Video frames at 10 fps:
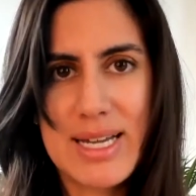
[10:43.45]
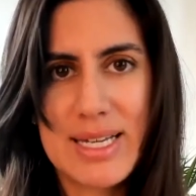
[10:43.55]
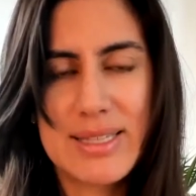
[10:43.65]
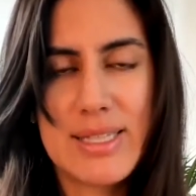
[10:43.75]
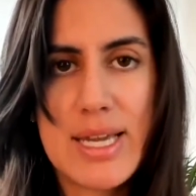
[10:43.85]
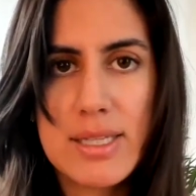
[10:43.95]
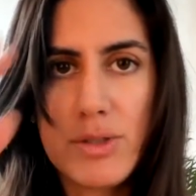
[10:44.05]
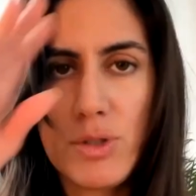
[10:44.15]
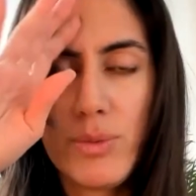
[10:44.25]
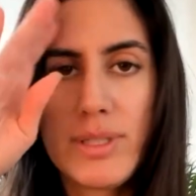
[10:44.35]
and at the end
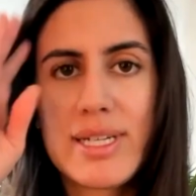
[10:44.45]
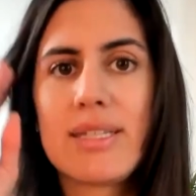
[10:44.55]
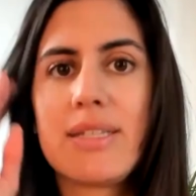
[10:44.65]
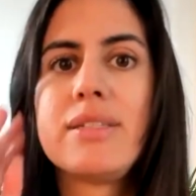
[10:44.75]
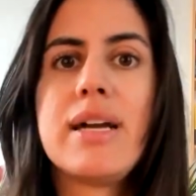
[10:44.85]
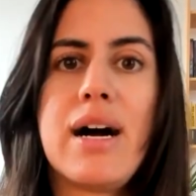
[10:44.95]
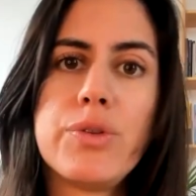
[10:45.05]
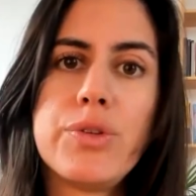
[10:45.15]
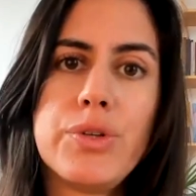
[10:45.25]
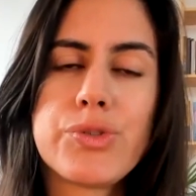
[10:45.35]
you will get the
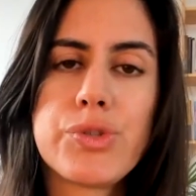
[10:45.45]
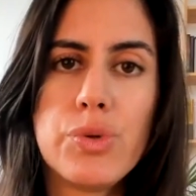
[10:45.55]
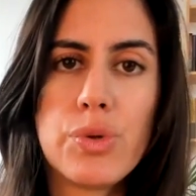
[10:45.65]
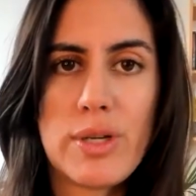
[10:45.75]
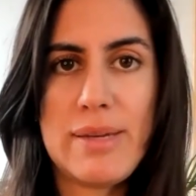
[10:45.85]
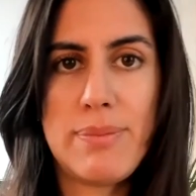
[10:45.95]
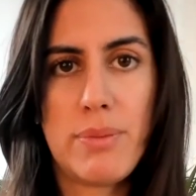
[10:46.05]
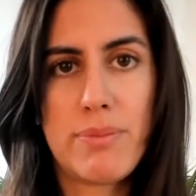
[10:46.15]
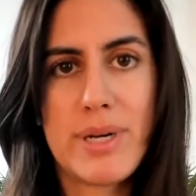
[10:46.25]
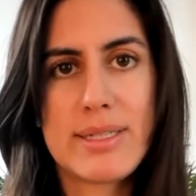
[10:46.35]
audio, so you keep
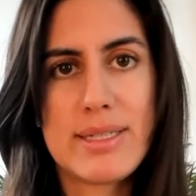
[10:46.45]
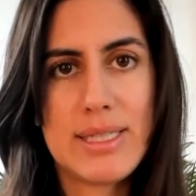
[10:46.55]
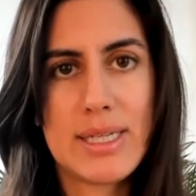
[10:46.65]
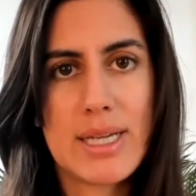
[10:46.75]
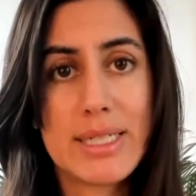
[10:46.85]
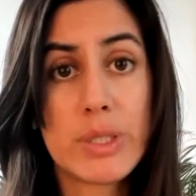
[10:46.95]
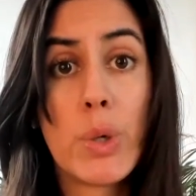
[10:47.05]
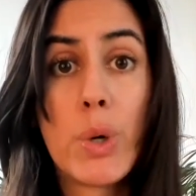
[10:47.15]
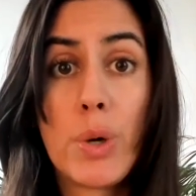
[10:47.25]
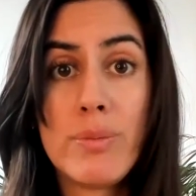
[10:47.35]
on practicing at
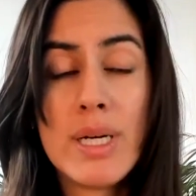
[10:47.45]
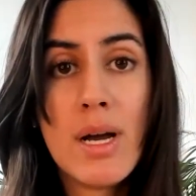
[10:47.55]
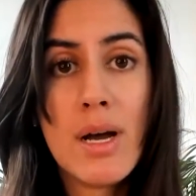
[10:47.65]
home